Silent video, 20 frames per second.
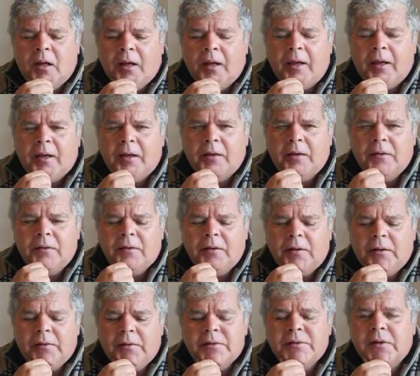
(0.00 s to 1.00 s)
And
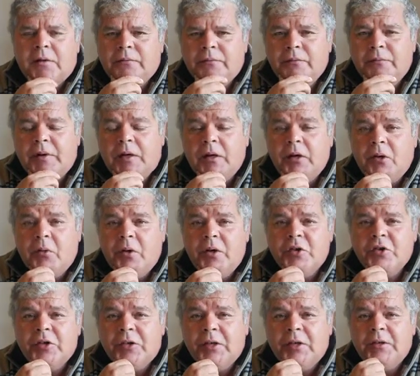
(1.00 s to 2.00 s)
the
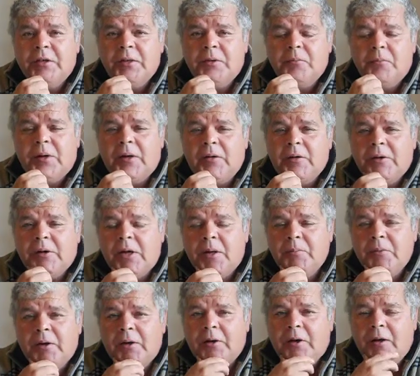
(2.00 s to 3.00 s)
self-evaluation I did, by the
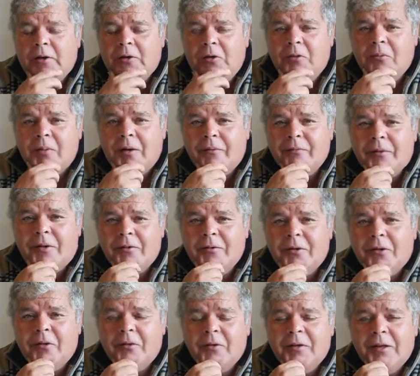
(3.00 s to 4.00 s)
time I got home, I found
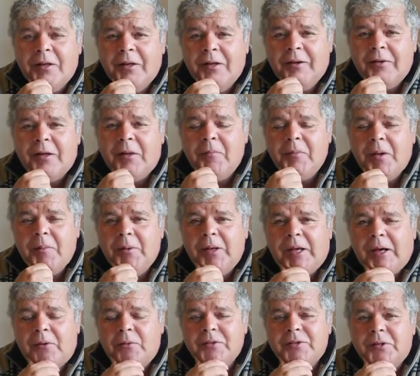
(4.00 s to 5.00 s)
out that maybe
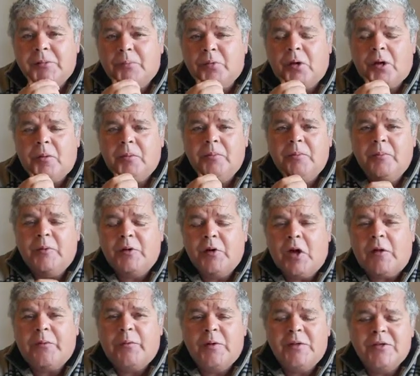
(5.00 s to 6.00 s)
I was the problem and
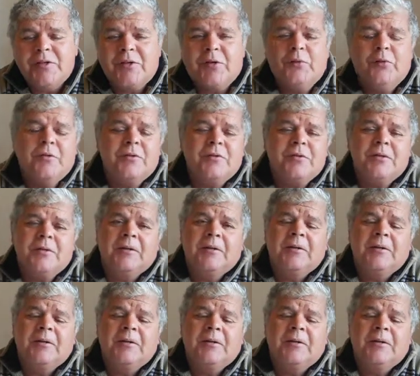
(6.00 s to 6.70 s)
not these students.